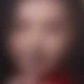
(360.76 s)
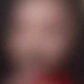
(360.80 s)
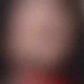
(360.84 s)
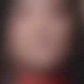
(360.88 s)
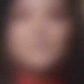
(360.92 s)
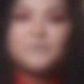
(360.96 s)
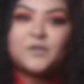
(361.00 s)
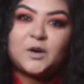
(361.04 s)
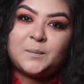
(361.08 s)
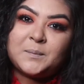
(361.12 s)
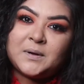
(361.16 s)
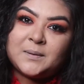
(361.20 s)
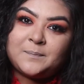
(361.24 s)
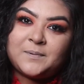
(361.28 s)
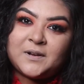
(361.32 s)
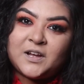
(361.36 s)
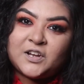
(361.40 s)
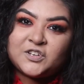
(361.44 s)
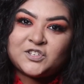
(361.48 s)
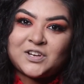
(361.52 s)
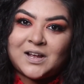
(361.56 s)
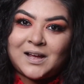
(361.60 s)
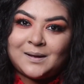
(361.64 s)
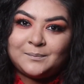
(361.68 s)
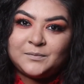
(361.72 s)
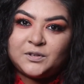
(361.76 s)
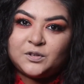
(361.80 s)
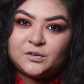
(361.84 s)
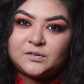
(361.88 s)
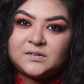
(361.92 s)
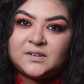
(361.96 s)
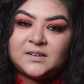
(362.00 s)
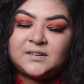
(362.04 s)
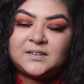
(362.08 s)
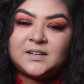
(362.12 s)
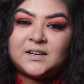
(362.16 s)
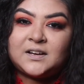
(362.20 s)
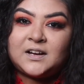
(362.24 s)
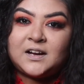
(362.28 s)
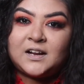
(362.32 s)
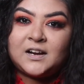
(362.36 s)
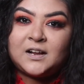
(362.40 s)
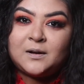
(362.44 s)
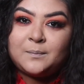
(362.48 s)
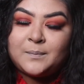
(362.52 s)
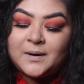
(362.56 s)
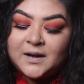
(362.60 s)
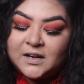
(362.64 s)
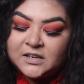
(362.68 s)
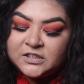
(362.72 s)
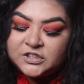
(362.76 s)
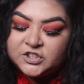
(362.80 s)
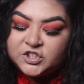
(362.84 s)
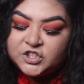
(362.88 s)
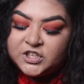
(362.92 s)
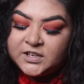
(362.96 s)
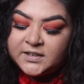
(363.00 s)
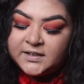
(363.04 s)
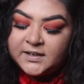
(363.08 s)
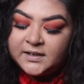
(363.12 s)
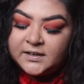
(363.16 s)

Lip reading: For my blush, I'm using the Color Bar Cheek